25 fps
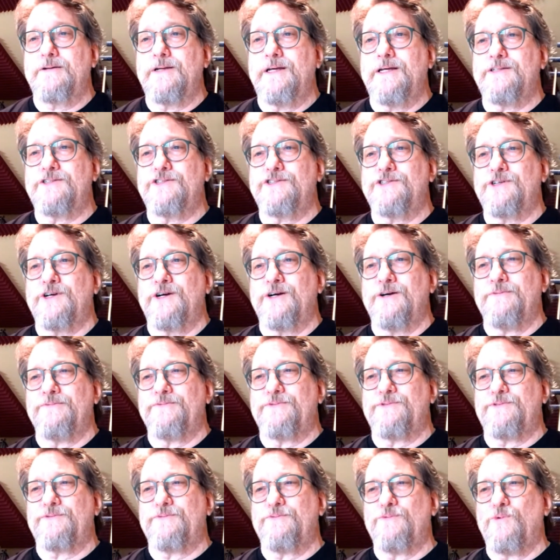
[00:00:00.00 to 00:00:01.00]
it
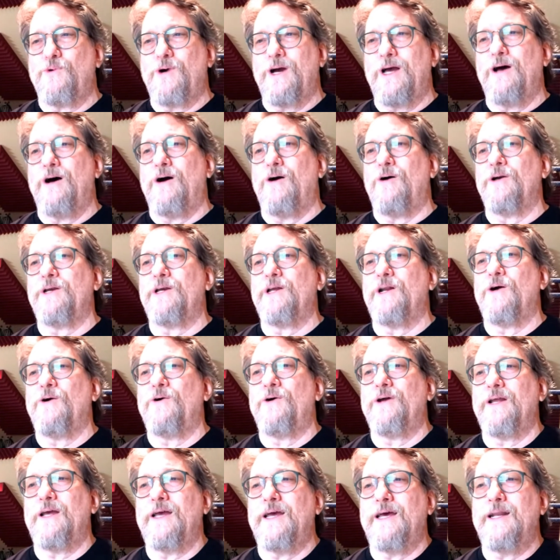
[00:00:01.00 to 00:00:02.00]
served well, you
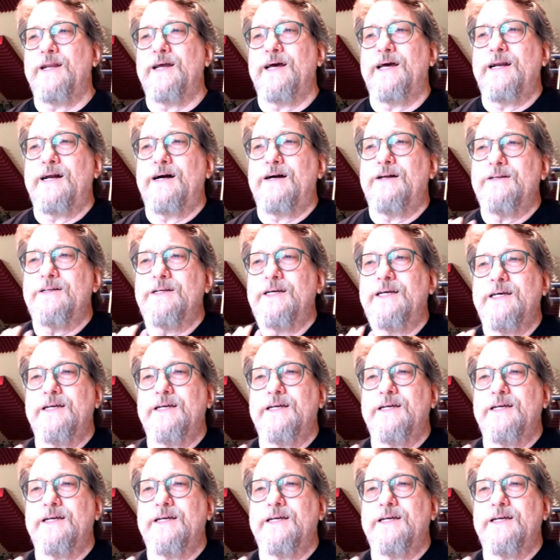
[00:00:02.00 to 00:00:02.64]
know, and, and, and I'll,